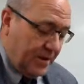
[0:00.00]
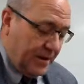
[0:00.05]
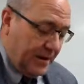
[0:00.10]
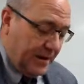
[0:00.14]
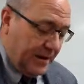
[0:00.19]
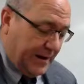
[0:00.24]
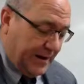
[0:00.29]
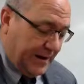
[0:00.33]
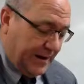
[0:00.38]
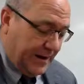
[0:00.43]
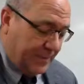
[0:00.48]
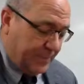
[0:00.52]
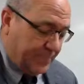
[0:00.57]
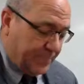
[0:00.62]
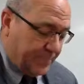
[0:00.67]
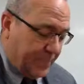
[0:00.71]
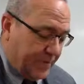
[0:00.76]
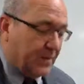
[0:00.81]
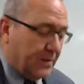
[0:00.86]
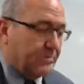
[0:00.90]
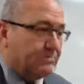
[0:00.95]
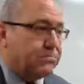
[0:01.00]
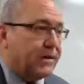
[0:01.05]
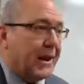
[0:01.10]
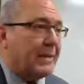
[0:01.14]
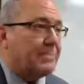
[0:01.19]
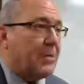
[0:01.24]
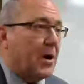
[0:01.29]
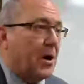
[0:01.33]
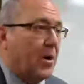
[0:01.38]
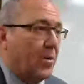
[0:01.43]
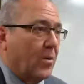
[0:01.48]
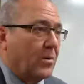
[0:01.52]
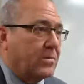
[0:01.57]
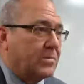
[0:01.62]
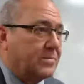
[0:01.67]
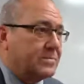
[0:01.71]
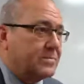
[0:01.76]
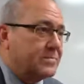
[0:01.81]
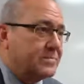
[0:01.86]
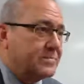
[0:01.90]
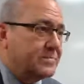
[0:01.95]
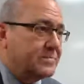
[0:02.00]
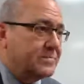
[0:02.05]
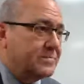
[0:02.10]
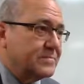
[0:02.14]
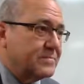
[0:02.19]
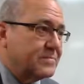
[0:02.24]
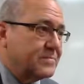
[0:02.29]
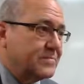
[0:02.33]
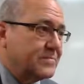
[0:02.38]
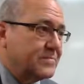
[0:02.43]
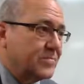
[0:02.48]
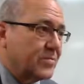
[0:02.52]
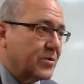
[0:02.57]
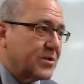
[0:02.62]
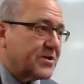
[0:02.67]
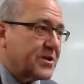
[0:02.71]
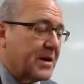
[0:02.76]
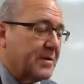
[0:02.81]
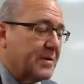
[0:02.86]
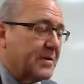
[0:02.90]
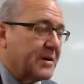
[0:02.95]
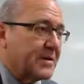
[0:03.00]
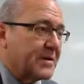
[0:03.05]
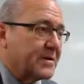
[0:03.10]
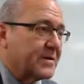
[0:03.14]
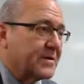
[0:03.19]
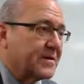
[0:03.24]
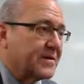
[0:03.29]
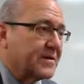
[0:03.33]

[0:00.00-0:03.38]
Blepo. What does that mean?